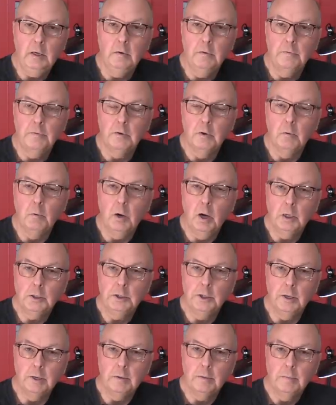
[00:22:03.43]
you for
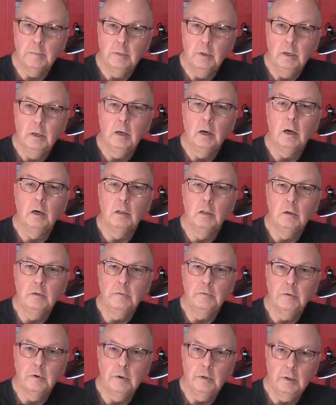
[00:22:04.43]
watching. I'll
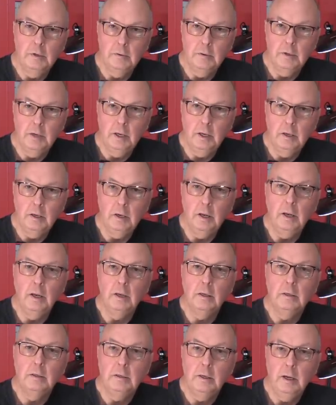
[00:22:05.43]
look for you again,
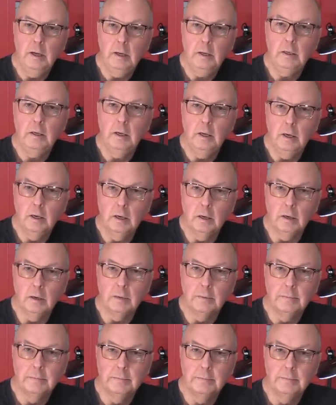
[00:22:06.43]
and take care.